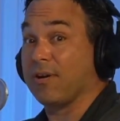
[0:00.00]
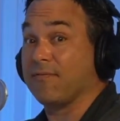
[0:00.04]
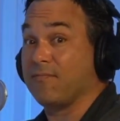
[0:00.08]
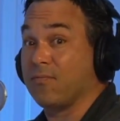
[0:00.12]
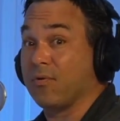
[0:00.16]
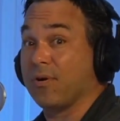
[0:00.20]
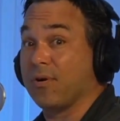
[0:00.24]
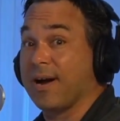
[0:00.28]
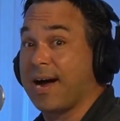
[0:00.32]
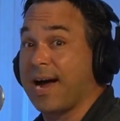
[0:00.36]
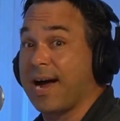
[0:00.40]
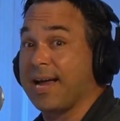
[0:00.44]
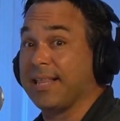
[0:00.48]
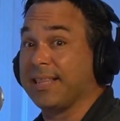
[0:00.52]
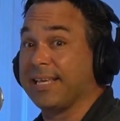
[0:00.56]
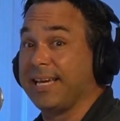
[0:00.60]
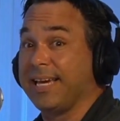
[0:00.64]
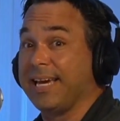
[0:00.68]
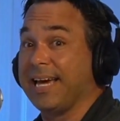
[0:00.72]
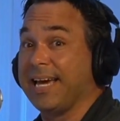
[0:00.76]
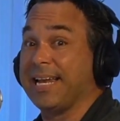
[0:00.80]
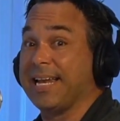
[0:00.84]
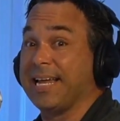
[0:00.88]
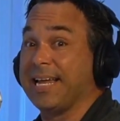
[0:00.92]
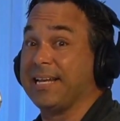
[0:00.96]
of more
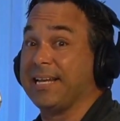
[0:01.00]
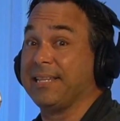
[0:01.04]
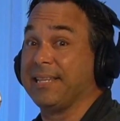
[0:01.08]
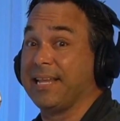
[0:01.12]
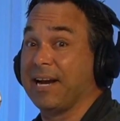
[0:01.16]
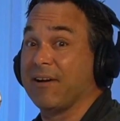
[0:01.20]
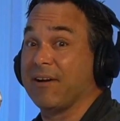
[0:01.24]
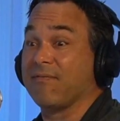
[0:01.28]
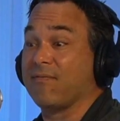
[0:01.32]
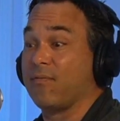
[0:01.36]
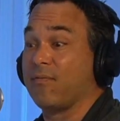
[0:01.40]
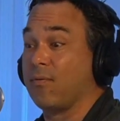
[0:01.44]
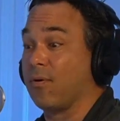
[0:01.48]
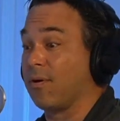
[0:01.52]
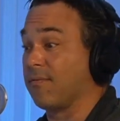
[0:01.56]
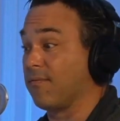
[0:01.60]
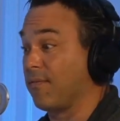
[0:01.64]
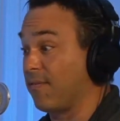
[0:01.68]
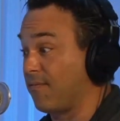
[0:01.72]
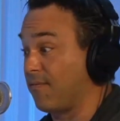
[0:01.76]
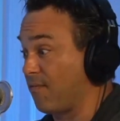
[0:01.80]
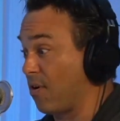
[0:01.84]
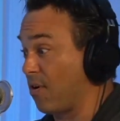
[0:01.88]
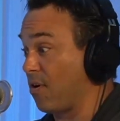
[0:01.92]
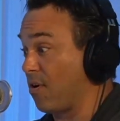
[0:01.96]
highly and then therefore
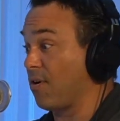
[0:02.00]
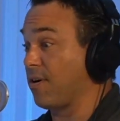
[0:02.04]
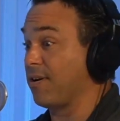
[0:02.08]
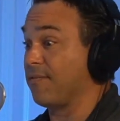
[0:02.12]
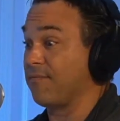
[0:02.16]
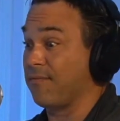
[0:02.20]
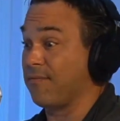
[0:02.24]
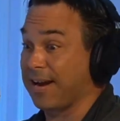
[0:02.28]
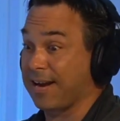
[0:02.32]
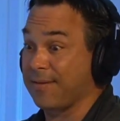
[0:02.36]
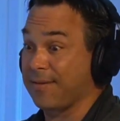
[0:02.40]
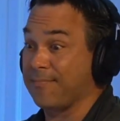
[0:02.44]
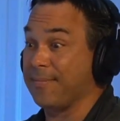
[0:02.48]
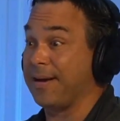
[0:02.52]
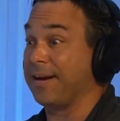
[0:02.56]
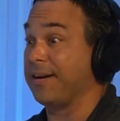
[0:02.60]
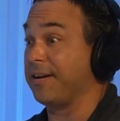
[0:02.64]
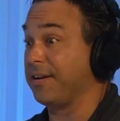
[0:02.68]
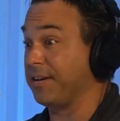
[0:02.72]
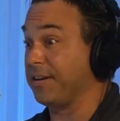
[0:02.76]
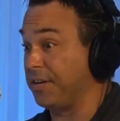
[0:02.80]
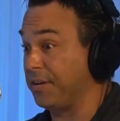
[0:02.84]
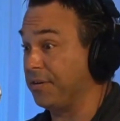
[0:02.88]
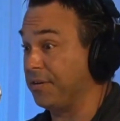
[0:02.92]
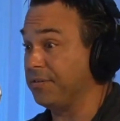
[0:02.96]
referred and
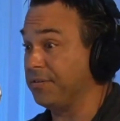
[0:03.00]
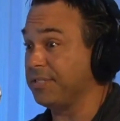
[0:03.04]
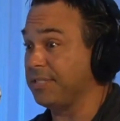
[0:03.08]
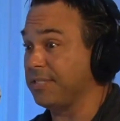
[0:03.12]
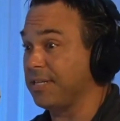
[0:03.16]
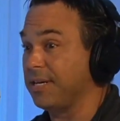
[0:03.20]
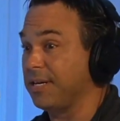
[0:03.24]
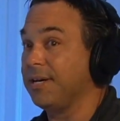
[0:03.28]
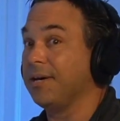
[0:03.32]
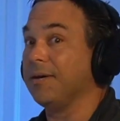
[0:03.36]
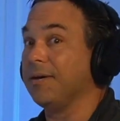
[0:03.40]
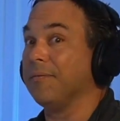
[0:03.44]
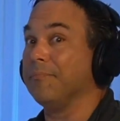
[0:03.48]
recommended and used.